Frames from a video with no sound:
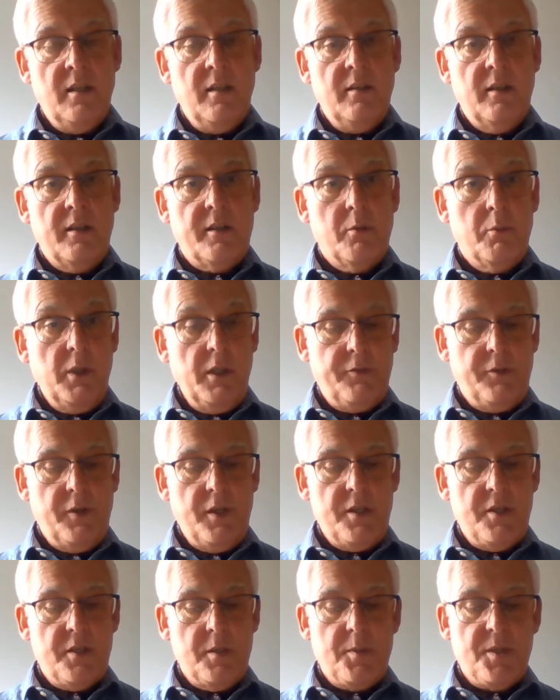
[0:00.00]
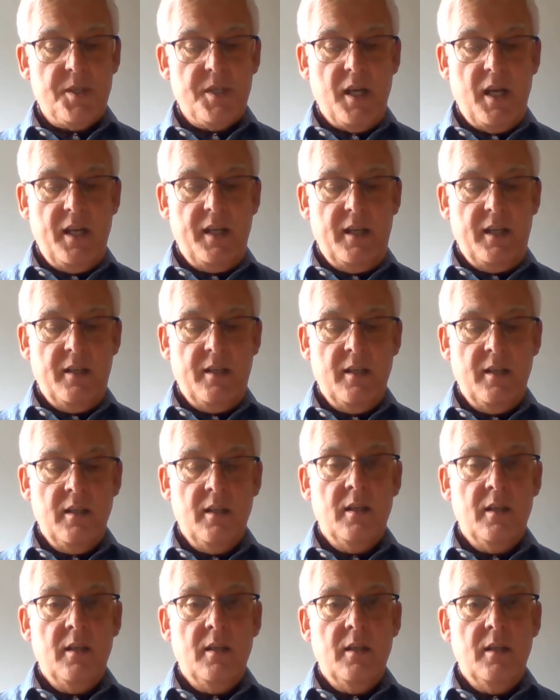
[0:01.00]
that Wilfrid subsided
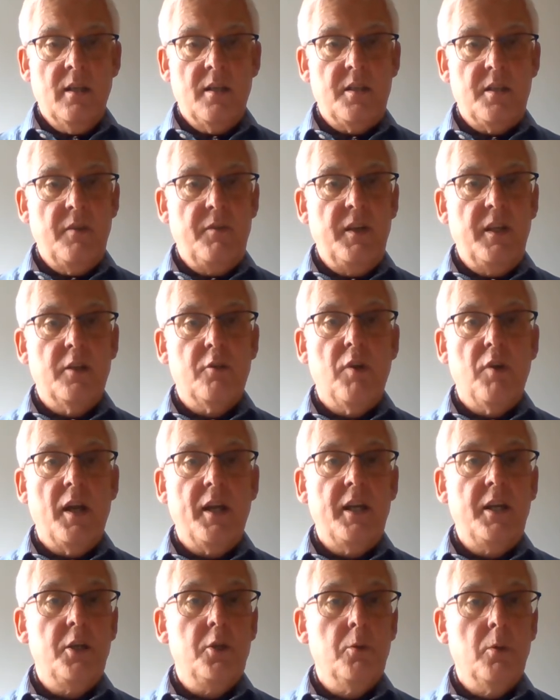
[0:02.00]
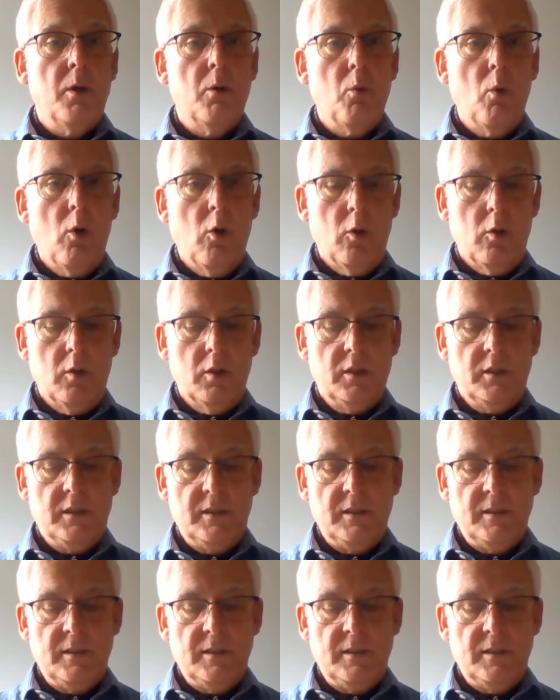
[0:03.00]
as if he had run into a wall.